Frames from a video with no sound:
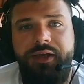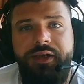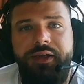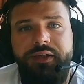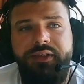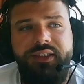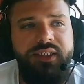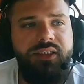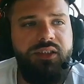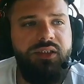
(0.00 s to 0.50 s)

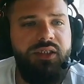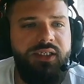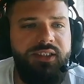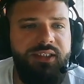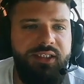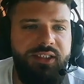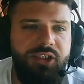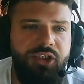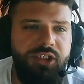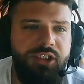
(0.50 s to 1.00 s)
centralized
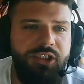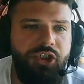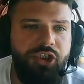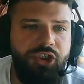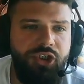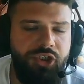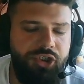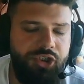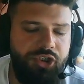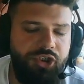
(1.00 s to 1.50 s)

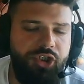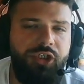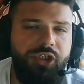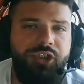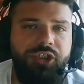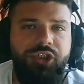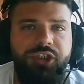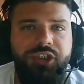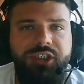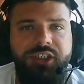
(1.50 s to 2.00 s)
exchange
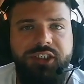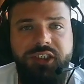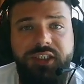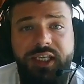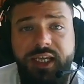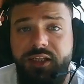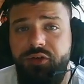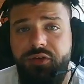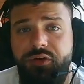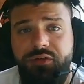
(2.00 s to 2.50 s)
charges
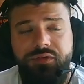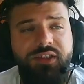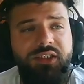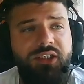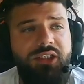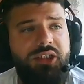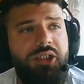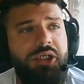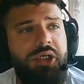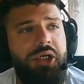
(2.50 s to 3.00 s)
standard
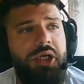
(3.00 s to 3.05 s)
fees.